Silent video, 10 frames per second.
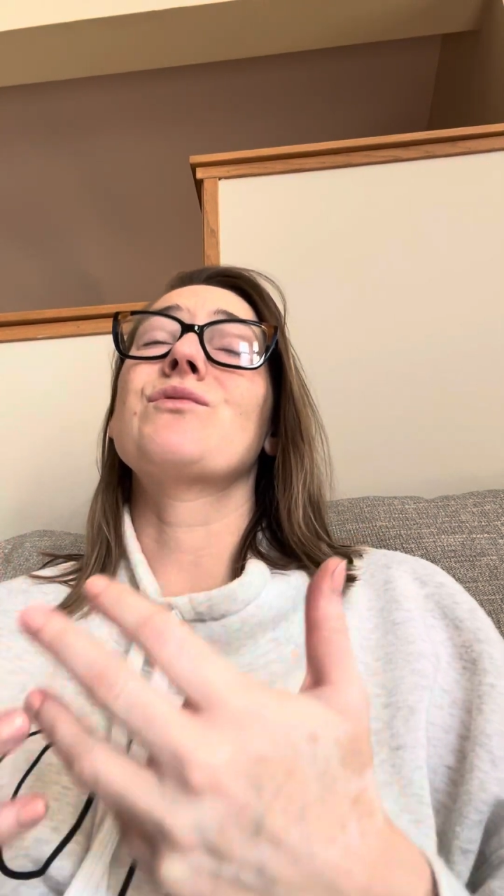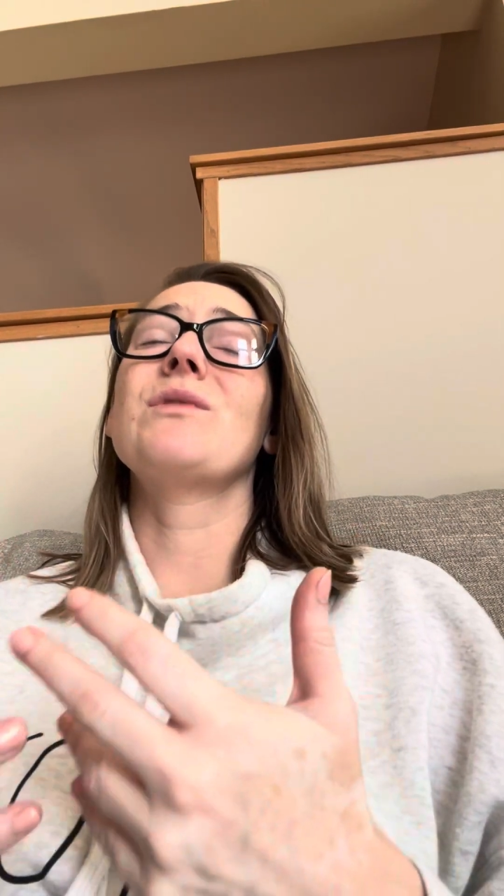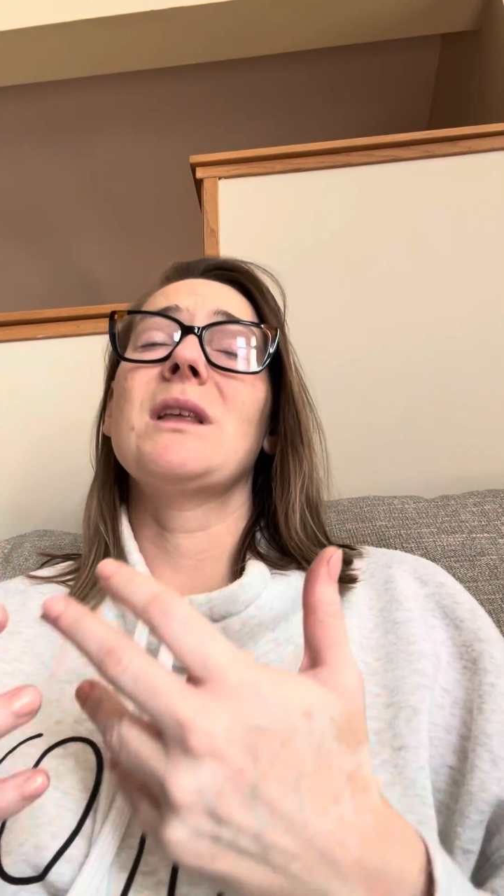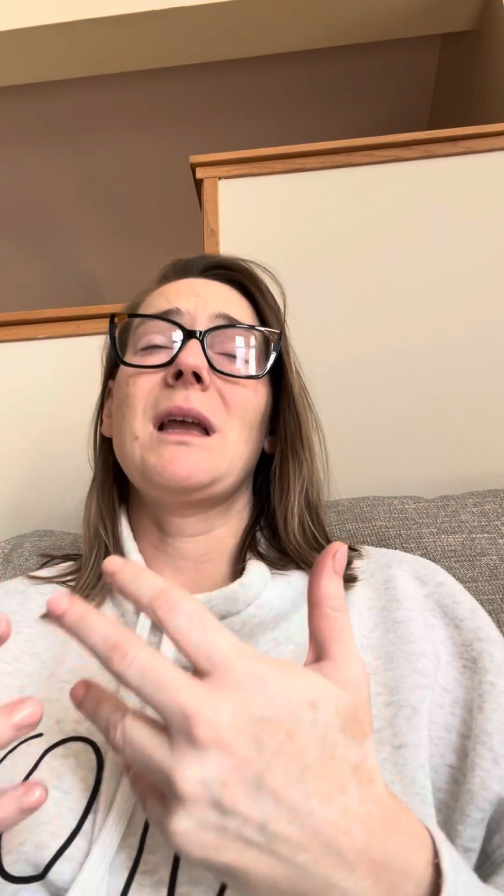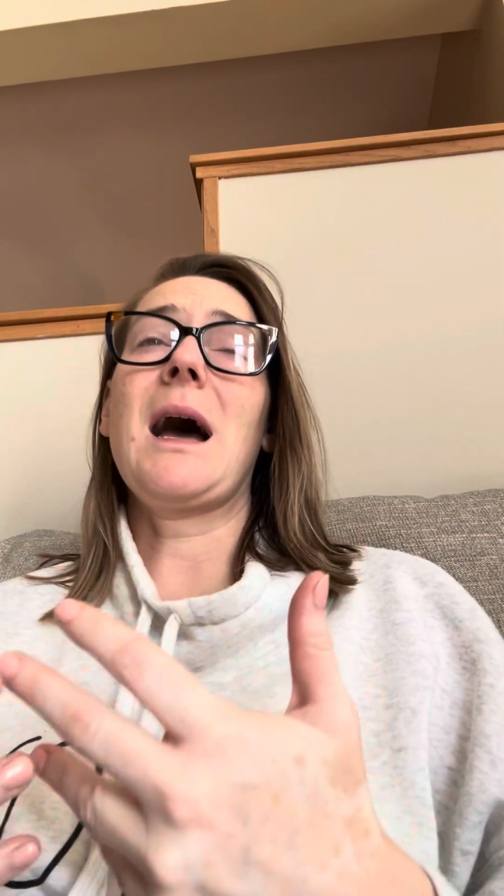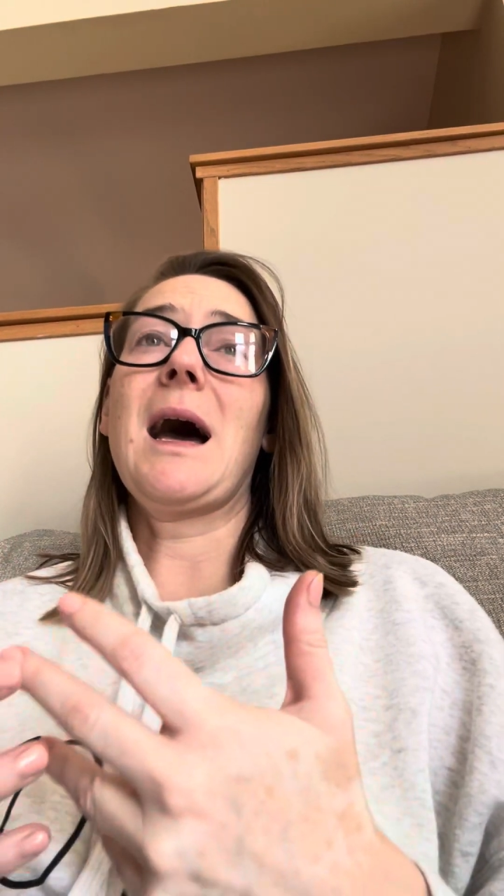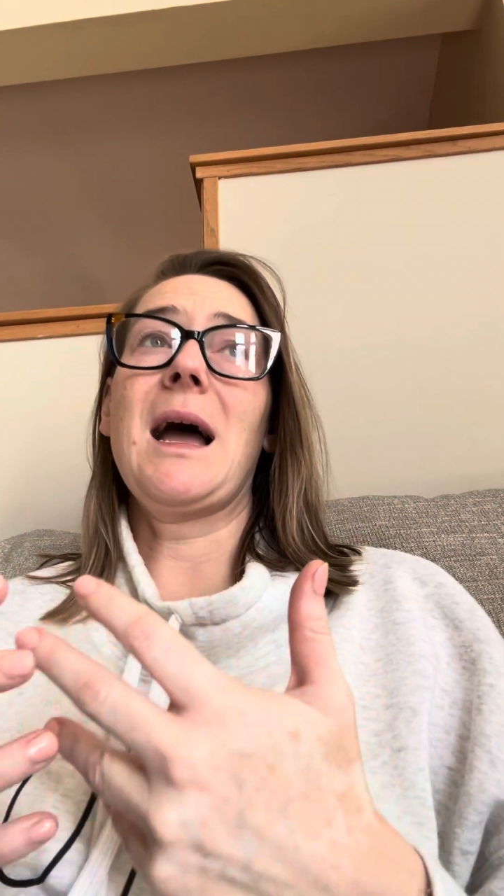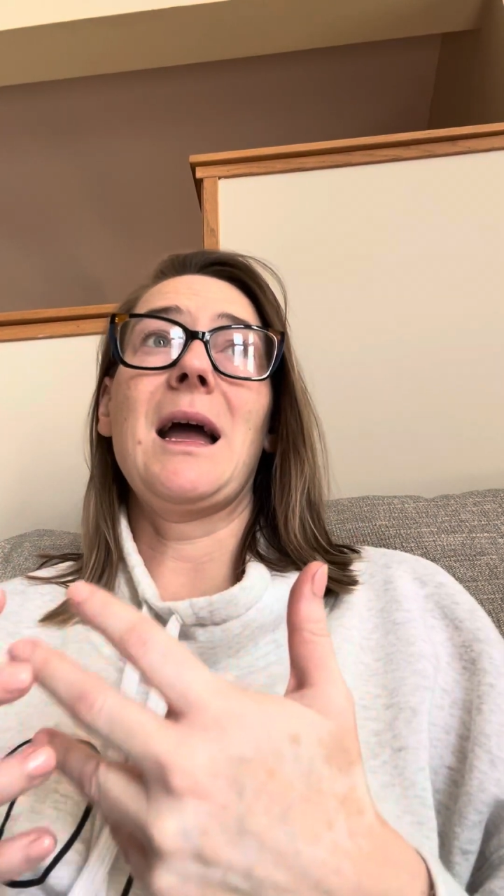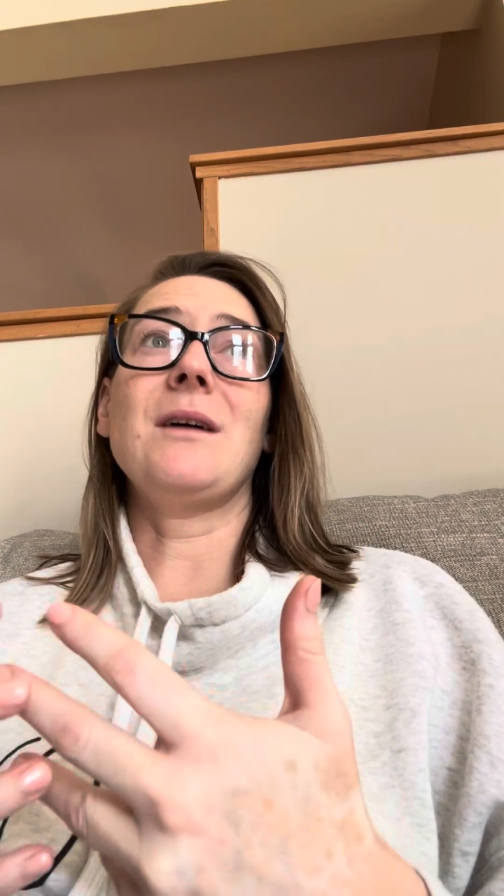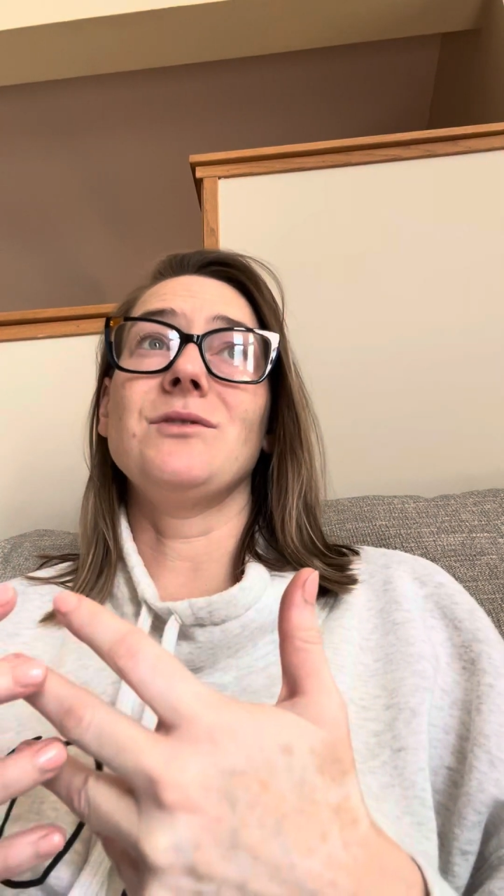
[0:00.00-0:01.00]
really
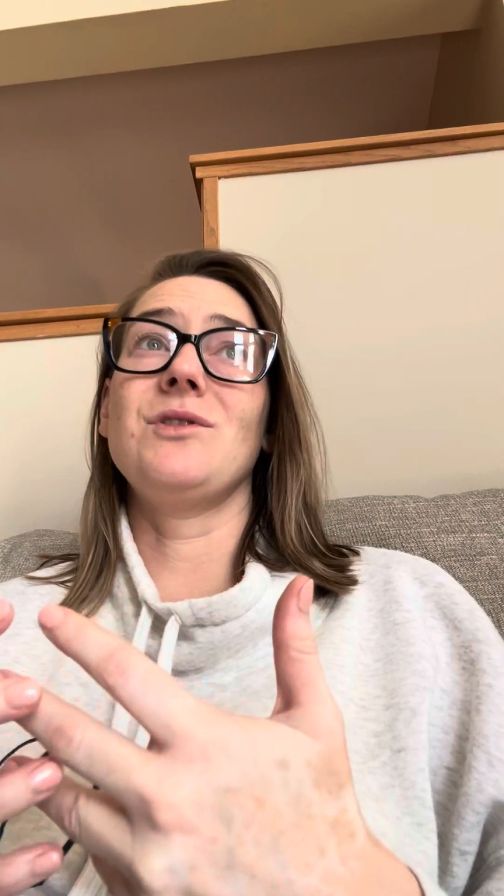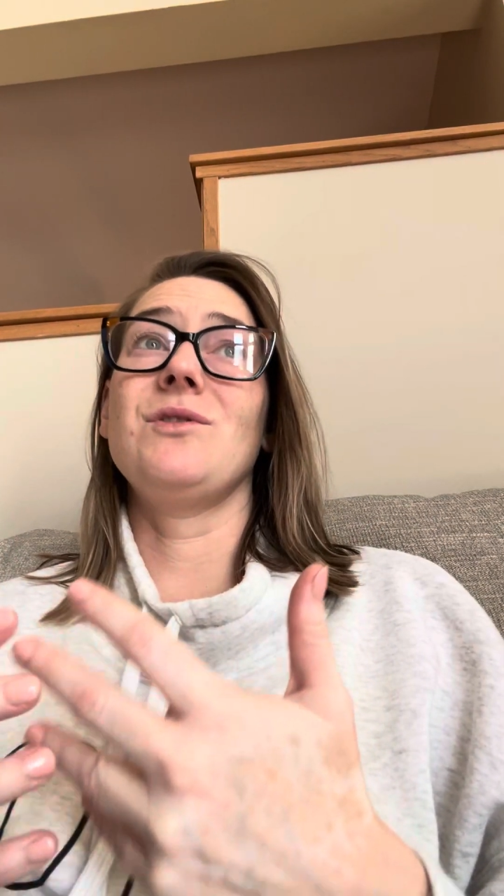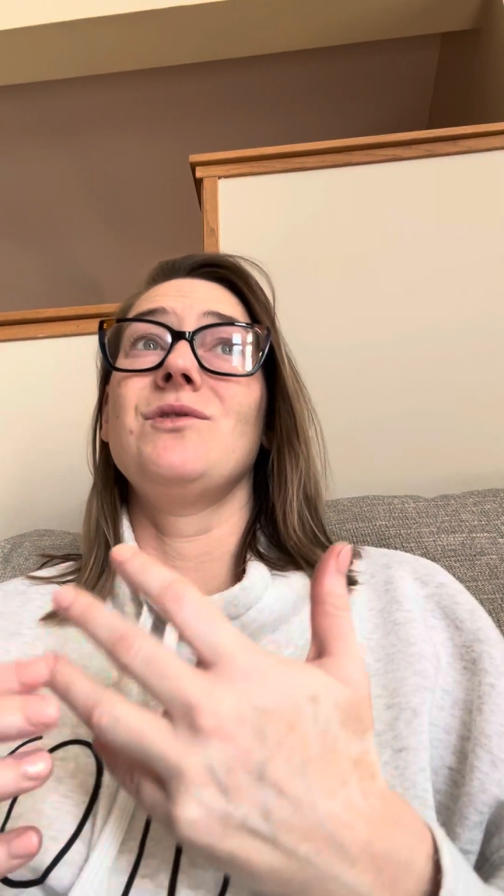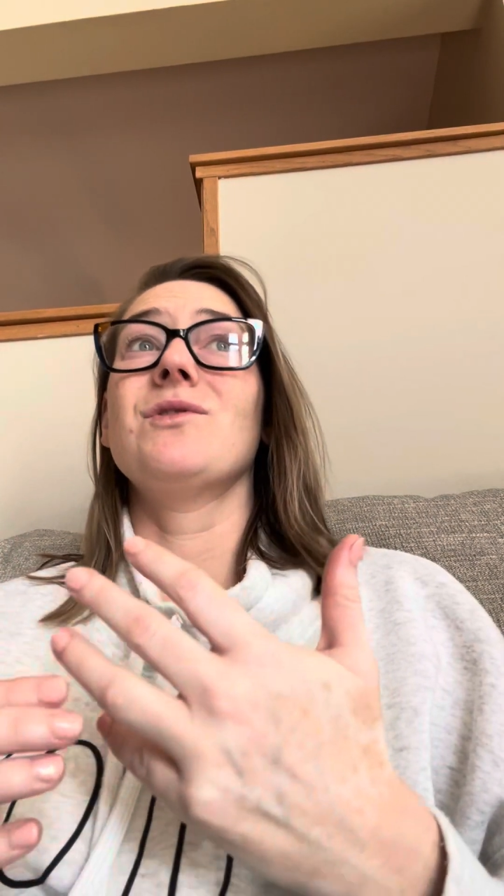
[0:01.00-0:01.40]
high altitudes.